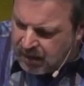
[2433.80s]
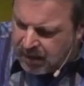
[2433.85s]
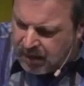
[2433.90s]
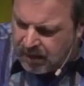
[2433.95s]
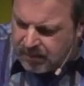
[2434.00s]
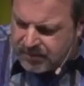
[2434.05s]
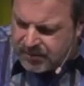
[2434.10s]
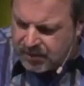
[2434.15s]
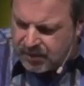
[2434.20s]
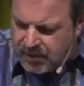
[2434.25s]
Uh,
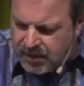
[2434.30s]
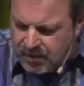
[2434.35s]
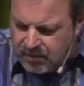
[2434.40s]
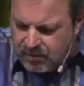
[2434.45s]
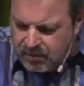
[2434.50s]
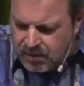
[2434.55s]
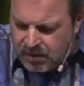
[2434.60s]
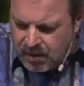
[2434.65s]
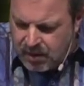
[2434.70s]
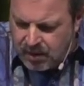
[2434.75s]
I'm sorry,
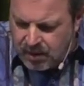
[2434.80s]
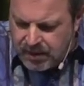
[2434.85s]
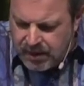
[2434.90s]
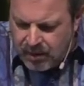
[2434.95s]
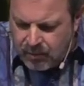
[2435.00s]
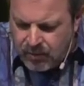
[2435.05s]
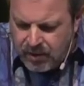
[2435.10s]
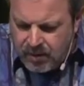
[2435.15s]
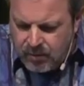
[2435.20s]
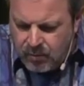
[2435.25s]
Henry, uh,
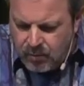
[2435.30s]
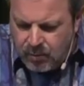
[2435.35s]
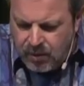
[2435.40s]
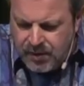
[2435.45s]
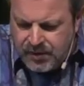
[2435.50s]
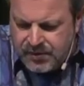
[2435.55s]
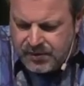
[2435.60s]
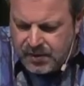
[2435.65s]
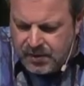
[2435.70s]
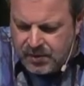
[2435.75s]
Henry
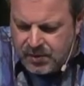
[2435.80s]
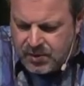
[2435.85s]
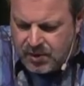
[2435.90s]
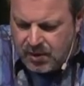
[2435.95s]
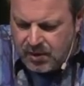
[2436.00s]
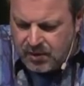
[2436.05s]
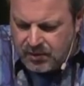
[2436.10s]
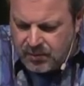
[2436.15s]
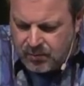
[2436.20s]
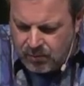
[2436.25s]
Royce and
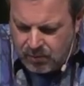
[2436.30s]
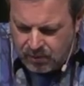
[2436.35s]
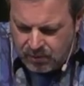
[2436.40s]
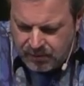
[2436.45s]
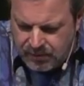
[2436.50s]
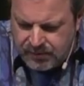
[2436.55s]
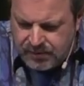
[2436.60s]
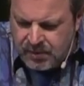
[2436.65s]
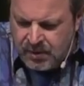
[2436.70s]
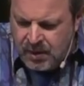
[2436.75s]
Charles
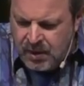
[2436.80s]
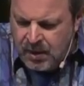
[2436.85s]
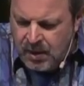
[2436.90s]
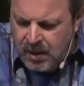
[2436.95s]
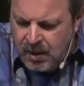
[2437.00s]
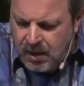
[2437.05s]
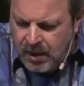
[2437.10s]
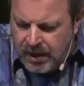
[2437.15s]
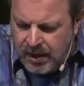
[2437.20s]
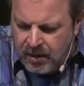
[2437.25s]
Rolls.
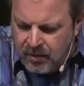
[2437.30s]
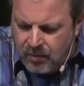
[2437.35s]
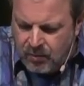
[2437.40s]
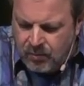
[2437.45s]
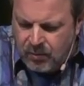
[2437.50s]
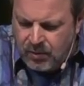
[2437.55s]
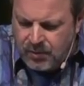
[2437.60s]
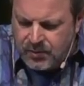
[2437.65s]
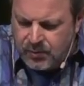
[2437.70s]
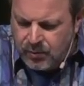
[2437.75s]
And
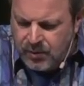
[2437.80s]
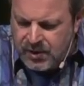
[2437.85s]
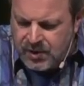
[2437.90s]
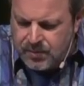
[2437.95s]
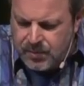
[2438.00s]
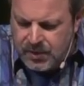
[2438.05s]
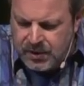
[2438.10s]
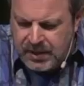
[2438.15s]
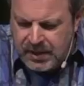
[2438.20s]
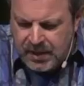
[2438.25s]
Rolls
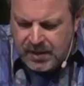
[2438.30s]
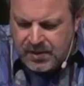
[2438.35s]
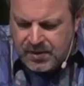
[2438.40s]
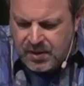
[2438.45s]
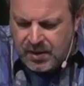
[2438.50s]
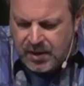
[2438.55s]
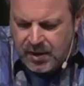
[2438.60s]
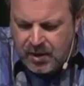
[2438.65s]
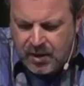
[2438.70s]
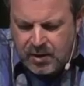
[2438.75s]
Royce began
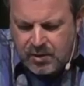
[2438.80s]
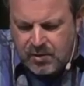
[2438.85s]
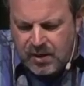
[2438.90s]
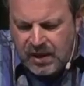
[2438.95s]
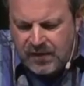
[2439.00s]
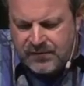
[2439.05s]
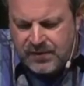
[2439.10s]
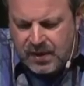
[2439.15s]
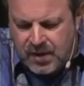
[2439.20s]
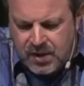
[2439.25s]
as an
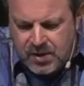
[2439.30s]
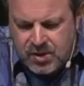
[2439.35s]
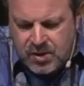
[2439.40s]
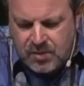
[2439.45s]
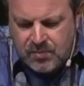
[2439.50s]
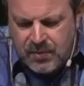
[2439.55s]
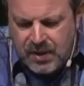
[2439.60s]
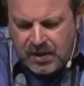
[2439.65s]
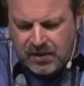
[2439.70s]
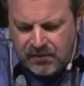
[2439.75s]
aircraft
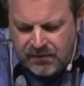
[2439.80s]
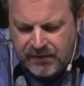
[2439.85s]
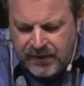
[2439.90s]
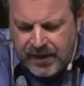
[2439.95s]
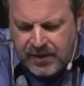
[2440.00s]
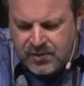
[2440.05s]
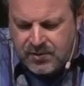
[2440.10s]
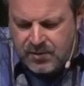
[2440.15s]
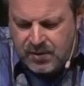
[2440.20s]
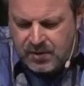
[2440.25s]
engine
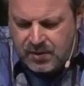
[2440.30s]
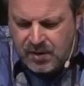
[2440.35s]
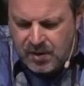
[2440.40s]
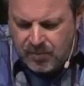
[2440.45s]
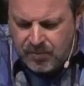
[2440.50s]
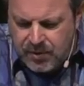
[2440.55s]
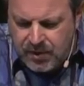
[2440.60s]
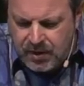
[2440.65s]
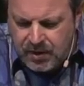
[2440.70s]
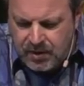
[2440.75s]
manufacturing
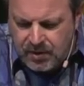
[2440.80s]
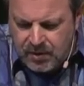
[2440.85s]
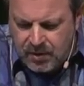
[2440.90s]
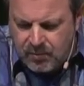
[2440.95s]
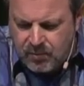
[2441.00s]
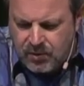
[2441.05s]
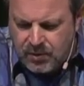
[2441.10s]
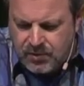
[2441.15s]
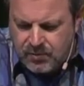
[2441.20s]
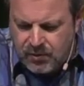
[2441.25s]
company.
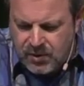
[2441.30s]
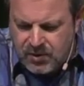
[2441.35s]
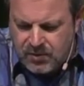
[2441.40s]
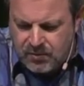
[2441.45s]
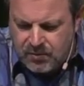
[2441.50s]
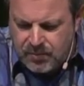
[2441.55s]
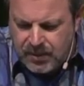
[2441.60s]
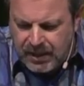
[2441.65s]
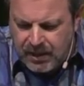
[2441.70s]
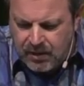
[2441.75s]
And Rolls
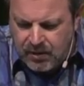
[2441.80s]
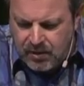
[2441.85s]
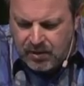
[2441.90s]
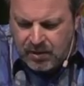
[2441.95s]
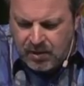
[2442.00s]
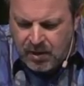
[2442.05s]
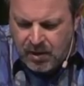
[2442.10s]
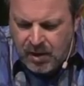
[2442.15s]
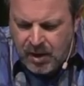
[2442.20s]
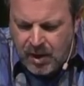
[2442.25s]
Royce was
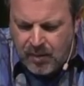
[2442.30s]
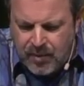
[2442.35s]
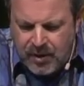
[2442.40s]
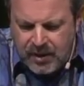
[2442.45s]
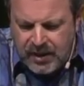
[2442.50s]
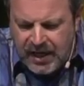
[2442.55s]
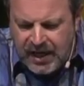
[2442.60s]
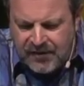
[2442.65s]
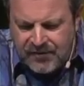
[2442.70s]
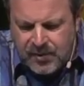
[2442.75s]
powered
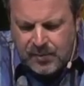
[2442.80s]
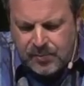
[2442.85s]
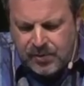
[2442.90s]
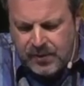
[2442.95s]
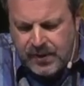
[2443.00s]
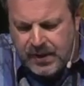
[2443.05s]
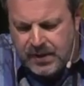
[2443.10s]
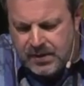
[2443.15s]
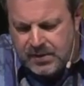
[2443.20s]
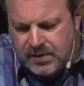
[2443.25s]
about half the
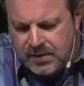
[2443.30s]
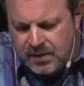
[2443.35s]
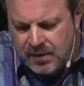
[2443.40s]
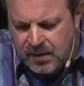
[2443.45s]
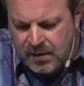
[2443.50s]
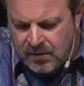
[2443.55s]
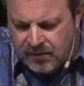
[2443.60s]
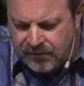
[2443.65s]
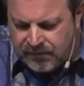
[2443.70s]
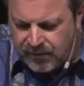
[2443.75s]
planes
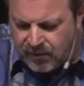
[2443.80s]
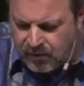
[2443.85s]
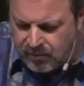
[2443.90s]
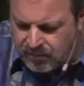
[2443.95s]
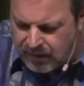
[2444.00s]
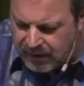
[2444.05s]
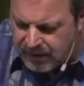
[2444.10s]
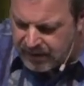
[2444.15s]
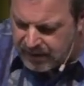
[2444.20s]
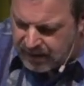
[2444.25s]

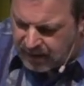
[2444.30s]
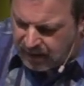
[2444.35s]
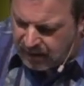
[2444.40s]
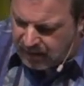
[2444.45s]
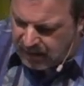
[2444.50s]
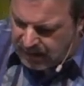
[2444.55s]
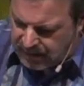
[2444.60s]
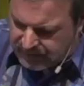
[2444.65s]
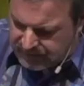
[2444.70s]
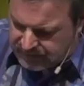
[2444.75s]
flown by the
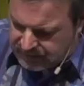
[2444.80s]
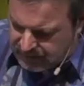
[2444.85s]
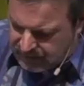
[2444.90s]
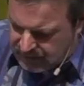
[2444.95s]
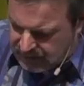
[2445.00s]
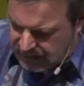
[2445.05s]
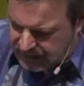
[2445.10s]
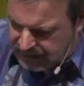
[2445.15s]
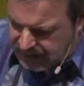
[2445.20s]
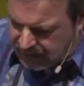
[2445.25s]

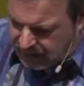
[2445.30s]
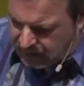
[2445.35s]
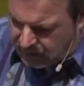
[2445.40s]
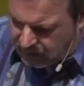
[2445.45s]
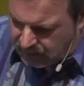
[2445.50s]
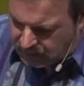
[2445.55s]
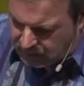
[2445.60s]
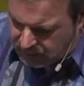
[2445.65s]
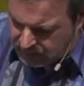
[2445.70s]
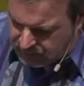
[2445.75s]
Allies, and
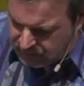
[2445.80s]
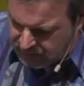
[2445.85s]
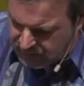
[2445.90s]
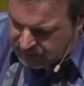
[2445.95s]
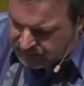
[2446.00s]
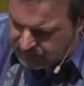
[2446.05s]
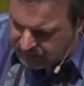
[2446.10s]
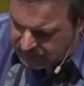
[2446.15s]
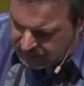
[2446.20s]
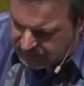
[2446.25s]
now Rolls
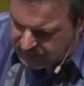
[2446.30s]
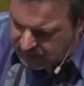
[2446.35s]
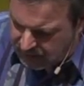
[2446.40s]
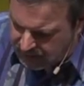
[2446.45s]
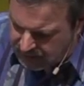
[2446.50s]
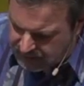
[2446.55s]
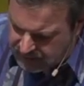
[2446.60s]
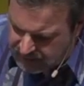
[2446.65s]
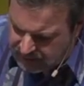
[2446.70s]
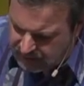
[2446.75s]
Royce builds
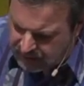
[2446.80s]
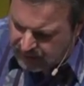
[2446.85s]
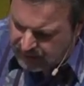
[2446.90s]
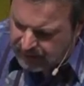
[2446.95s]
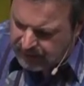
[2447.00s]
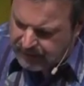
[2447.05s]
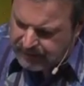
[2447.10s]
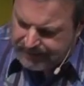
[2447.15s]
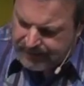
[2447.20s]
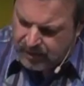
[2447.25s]
cars. Now,
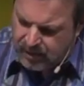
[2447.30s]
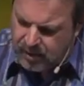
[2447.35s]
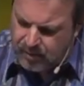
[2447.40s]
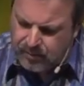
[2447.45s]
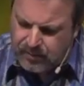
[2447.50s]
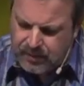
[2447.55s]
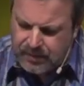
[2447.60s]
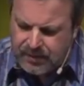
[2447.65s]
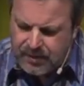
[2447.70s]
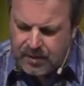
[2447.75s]

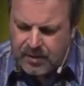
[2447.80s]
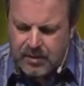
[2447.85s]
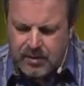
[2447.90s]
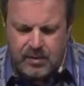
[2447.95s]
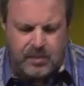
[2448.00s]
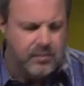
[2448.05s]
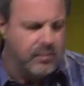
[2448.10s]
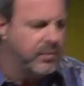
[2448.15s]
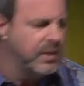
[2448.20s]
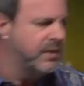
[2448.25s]
um, the,
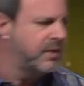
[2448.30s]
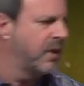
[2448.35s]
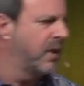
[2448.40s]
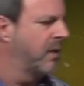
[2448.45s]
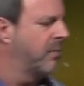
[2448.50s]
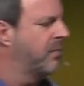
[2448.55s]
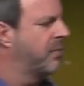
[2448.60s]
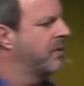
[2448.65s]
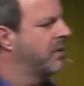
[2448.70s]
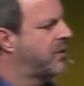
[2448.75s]
the reason
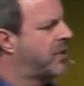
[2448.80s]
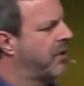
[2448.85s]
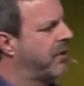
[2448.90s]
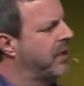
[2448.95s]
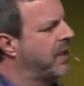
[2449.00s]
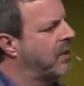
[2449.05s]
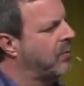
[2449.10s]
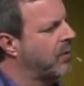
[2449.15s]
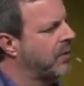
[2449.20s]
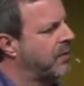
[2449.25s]
I'm
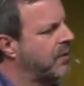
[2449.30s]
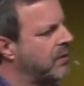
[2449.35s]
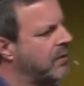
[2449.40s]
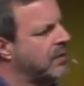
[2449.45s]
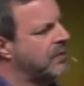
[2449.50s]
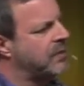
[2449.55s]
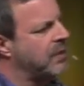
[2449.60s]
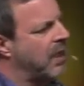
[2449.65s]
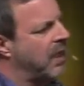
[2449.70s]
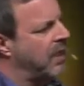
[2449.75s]
sharing that with you
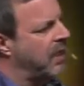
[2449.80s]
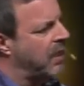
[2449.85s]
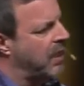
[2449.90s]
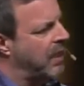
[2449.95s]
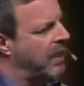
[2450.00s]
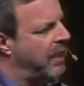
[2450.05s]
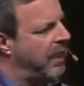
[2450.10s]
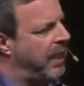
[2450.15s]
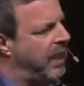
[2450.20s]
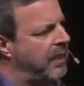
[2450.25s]
is I,
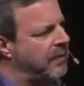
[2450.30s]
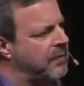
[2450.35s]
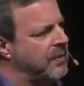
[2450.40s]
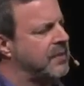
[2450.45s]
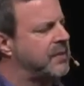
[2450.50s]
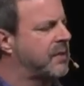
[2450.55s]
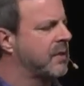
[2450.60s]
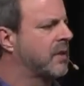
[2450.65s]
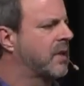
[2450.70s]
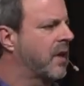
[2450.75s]
I had
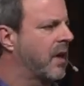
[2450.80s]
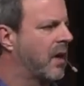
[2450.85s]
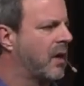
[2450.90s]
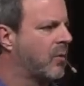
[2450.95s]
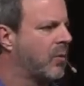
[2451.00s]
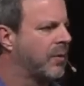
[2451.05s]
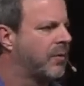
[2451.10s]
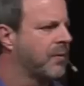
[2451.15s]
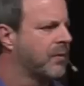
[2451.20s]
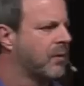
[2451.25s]
this
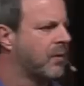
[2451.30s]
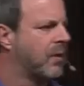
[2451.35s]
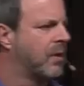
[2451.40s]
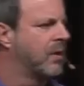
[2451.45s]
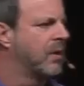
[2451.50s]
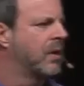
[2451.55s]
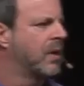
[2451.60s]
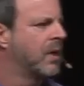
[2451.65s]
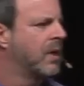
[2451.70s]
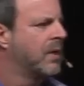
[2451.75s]
encounter with the
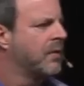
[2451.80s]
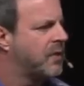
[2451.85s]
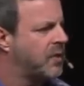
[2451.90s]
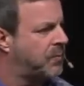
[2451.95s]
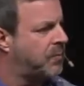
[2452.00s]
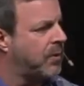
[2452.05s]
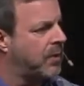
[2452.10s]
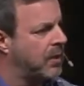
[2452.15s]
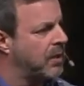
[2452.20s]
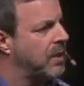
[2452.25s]
Lord
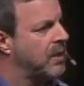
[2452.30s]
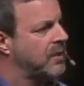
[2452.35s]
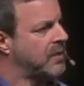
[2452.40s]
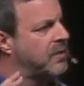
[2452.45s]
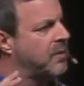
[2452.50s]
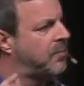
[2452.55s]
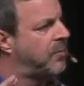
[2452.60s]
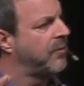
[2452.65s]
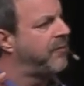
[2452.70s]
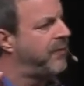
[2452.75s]
this part
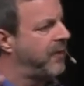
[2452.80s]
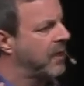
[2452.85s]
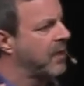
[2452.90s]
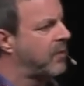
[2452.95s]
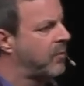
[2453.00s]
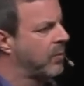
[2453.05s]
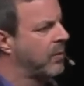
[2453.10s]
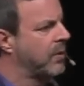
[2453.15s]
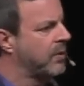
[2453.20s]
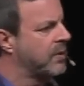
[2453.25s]
is a
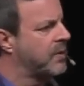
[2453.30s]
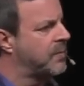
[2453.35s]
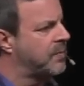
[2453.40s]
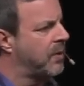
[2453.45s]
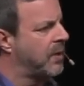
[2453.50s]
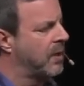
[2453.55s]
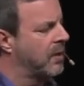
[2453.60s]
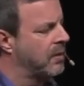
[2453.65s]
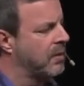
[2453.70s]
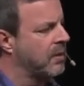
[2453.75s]
prophetic word. This
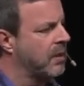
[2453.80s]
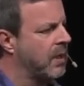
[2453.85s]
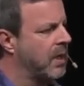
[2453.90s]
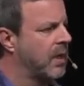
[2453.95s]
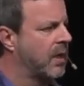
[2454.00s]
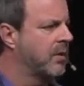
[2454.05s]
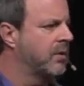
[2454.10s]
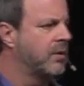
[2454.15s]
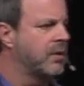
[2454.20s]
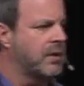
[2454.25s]
part,
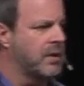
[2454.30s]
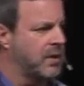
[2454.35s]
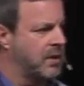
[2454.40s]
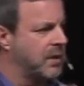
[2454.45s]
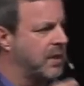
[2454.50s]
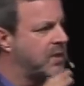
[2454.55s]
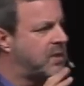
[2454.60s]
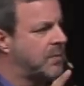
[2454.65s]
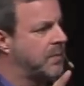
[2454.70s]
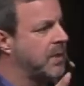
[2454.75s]
uh, you,
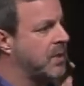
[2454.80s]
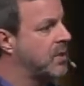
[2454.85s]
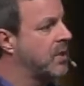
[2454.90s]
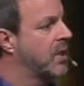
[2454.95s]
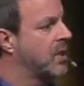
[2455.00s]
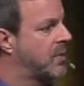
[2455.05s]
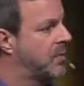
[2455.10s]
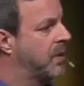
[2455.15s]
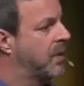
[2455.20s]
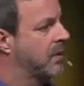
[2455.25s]
it needs to be
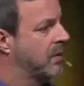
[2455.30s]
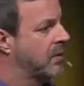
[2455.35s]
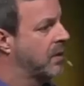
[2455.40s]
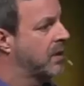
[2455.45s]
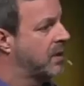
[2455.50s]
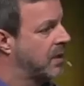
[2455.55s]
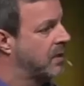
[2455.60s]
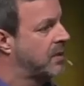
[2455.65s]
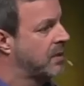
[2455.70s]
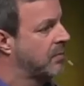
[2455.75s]
judged, but it,
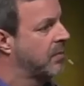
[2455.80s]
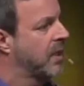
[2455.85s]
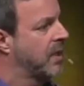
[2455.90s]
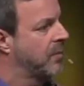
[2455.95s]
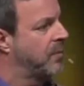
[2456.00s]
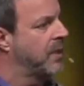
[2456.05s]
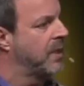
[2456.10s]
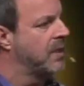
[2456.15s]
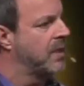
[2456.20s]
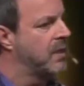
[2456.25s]
it isn't my
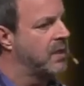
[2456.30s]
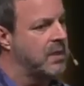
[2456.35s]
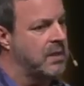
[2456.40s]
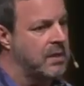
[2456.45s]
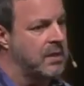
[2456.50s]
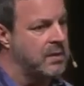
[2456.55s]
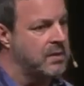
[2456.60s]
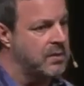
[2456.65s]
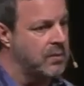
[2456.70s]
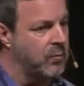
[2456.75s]
opinion.
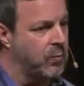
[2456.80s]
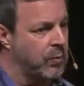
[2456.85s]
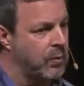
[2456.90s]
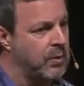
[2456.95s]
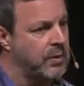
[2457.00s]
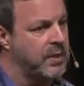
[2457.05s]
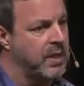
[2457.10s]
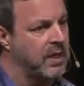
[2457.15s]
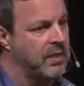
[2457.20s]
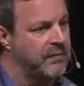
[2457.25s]
It is a
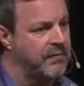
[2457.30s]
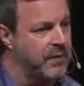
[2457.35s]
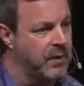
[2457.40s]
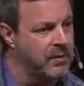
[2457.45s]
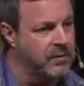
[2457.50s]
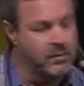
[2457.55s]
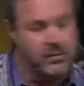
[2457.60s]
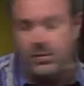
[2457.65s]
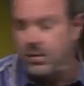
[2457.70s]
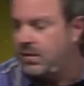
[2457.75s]
word that I
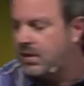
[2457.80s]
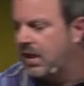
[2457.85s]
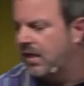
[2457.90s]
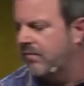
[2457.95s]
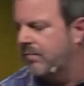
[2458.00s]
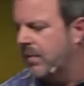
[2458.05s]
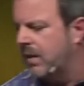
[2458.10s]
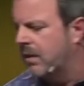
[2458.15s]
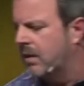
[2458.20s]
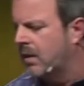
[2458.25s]
felt the Lord
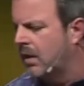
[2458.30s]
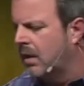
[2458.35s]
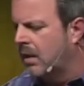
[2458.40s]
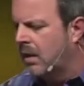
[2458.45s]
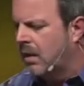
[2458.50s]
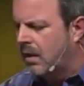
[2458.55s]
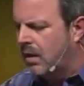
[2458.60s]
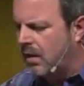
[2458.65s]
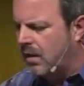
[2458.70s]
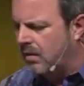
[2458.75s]
gave me
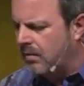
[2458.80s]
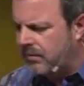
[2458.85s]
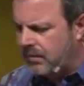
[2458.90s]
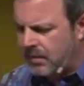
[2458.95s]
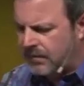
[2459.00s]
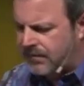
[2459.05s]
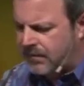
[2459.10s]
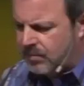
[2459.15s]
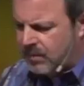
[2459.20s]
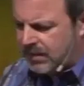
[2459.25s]
uh,
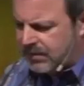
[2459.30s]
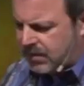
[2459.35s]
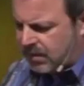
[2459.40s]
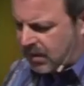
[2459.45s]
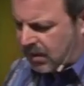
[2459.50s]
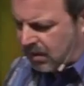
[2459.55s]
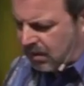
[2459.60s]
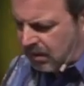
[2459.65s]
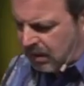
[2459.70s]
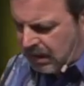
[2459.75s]
a few months
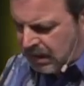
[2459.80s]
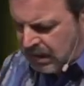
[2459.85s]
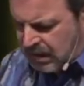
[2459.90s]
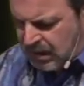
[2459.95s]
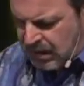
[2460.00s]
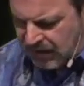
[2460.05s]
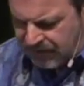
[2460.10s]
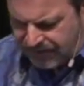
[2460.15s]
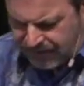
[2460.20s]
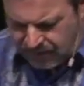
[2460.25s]
ago.
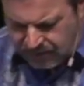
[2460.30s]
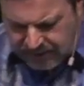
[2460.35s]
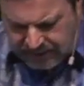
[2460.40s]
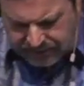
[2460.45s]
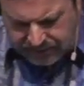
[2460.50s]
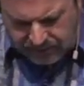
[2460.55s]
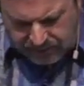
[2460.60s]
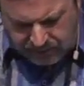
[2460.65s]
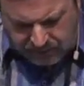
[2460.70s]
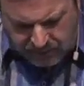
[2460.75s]
I felt
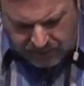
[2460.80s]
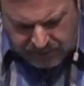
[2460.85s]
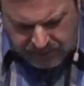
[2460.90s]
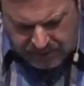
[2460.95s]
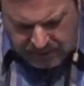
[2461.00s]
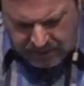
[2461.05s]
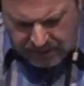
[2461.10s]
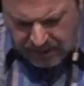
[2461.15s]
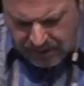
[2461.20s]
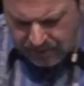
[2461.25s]
like the
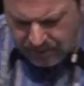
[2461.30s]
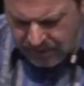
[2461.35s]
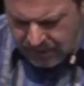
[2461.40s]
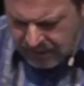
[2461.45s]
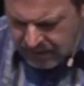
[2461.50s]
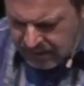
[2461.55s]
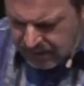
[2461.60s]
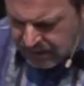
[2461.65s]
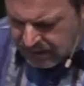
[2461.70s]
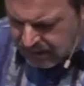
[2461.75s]
Lord um,
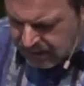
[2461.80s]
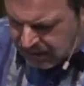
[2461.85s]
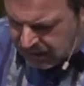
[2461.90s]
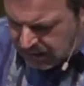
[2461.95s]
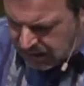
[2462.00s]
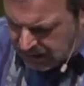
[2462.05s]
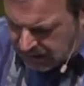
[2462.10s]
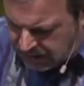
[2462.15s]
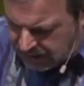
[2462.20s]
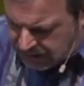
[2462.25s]

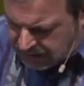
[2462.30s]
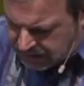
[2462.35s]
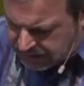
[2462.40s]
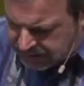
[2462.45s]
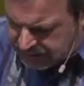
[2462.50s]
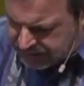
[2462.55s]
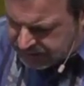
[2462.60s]
uh,